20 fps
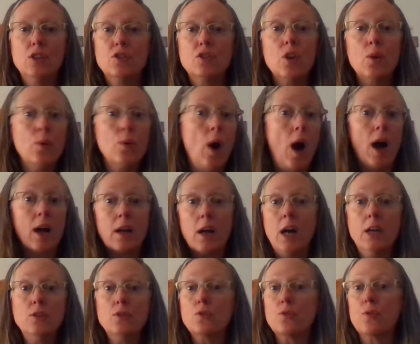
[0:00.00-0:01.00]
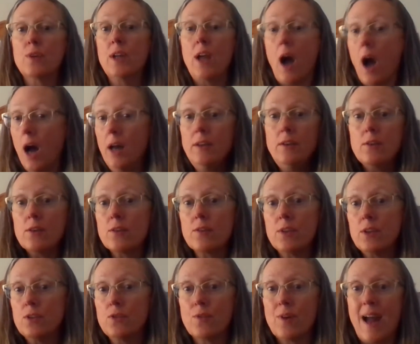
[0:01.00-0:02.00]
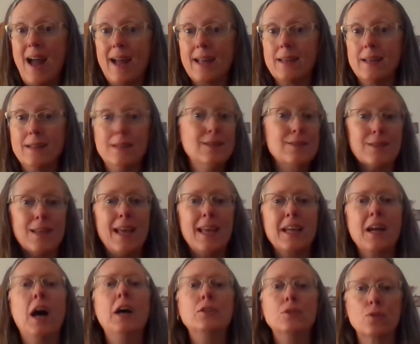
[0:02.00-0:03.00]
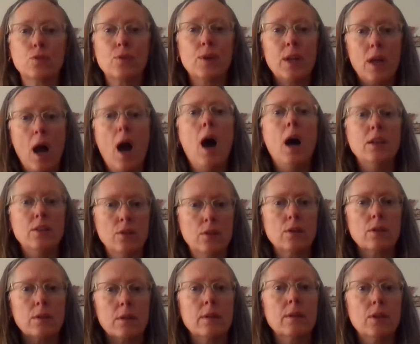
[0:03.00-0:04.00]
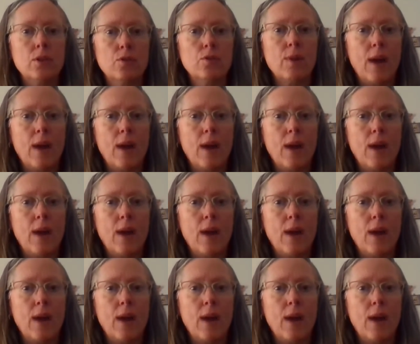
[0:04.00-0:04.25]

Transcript: So a country under the dragon is a country under the